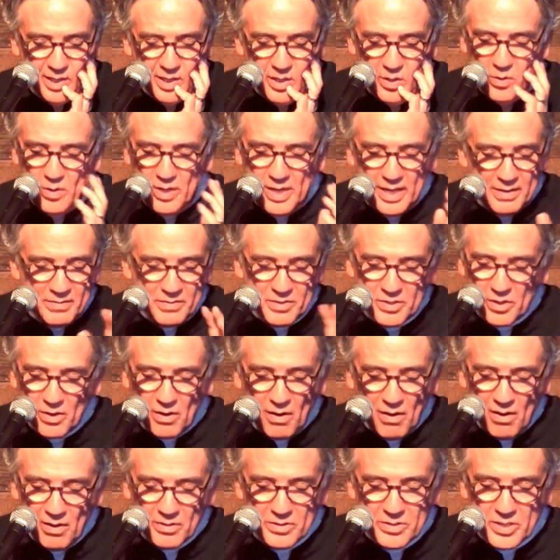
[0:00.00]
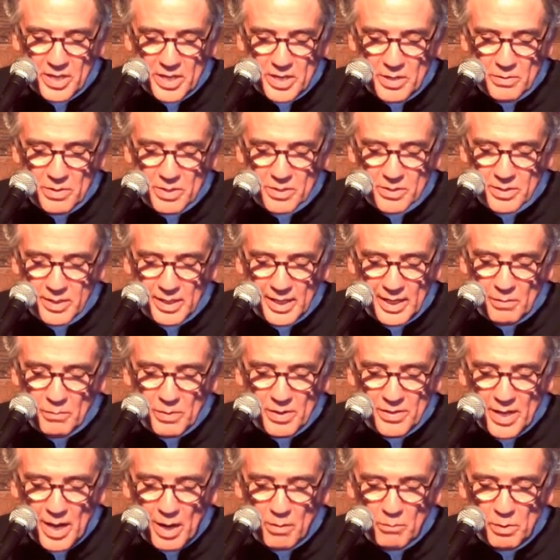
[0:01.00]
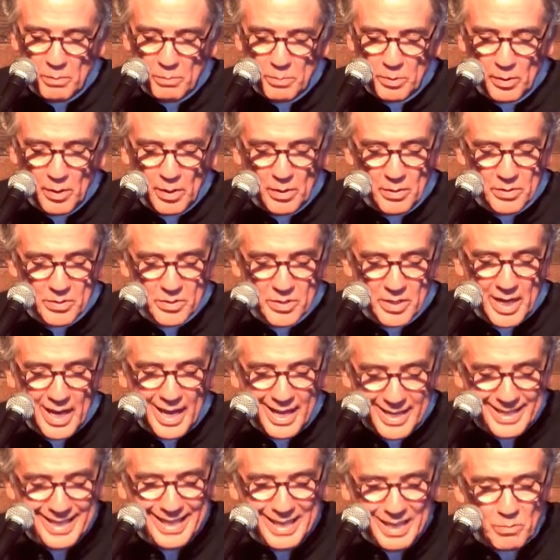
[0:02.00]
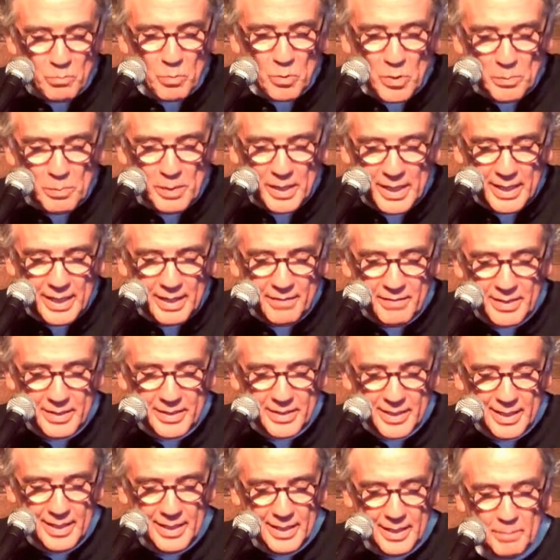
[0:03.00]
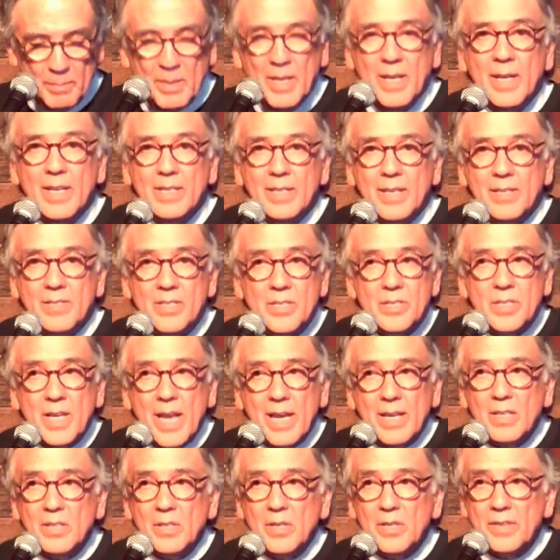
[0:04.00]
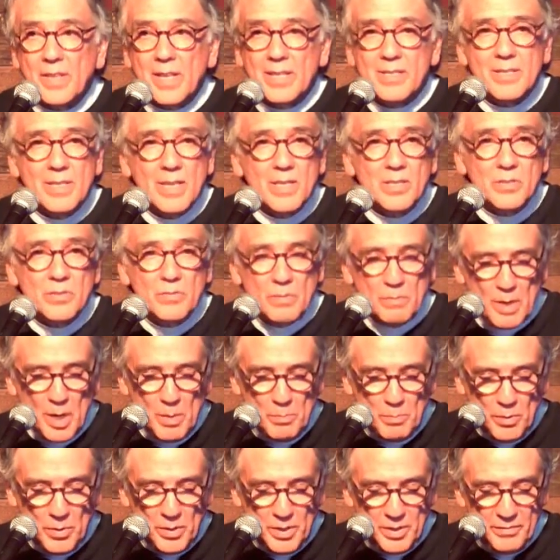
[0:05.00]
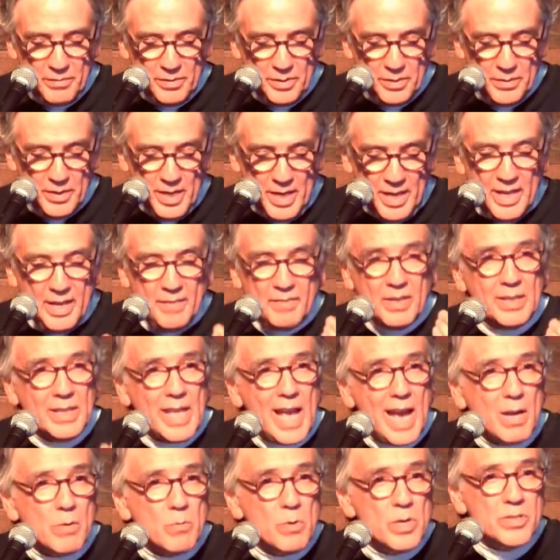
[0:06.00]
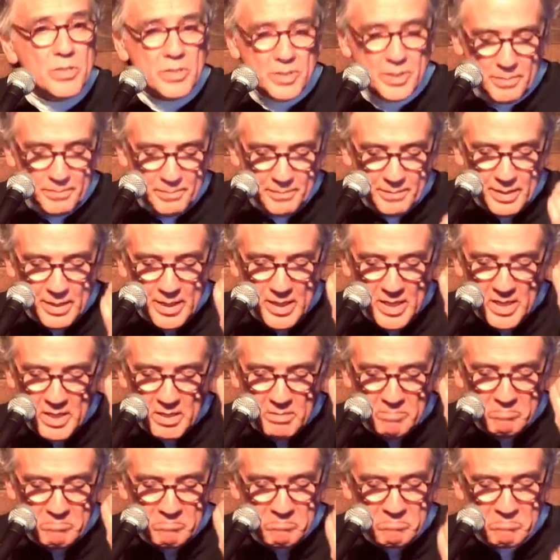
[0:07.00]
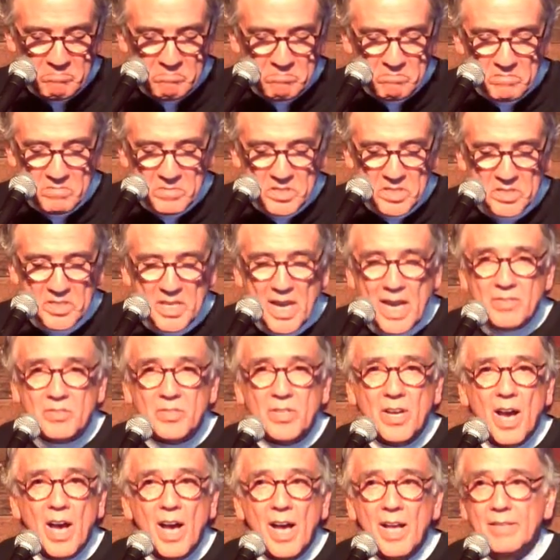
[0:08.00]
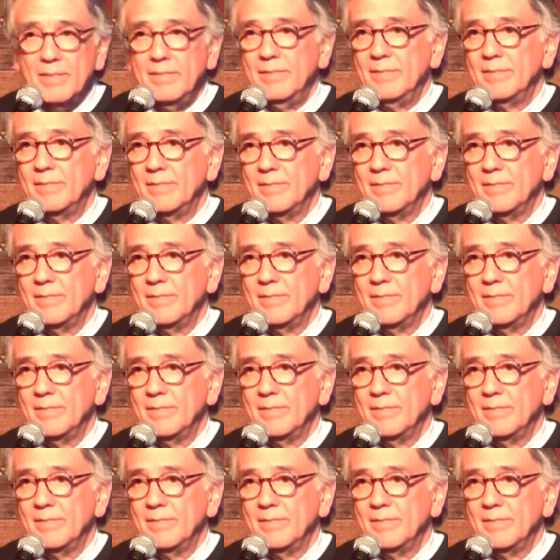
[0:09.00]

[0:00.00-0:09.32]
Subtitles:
who gives to all generously and without reproach, and it will be given to him. Now just take a look at that sentence from our point of view. If you lack wisdom, just ask God.